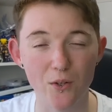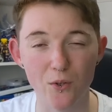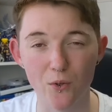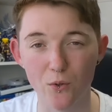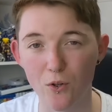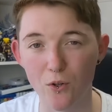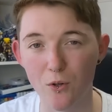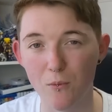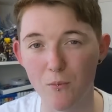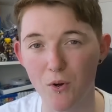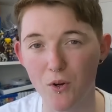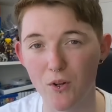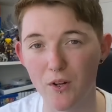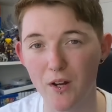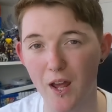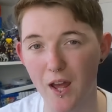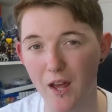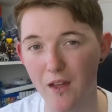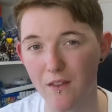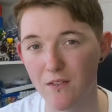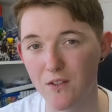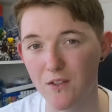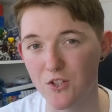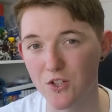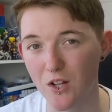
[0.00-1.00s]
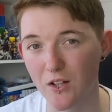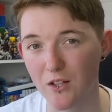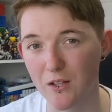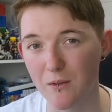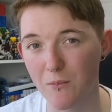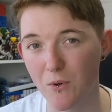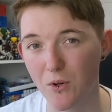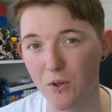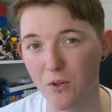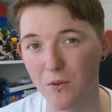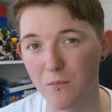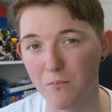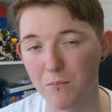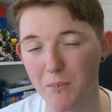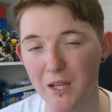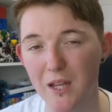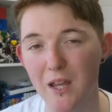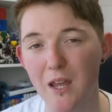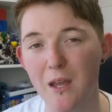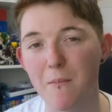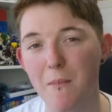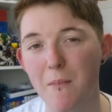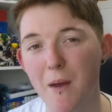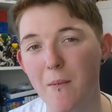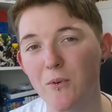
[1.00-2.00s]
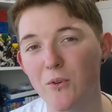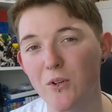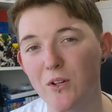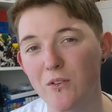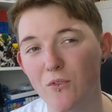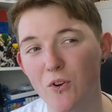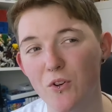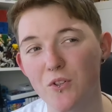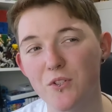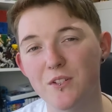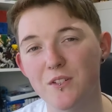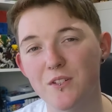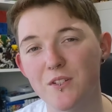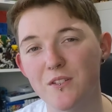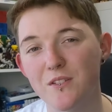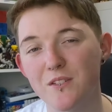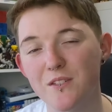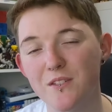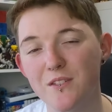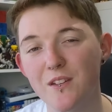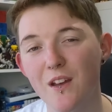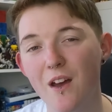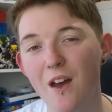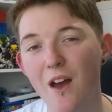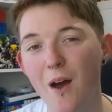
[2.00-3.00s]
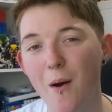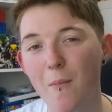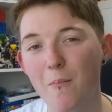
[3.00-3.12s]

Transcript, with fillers: Angoramon and the Jellymon BE memory rosters,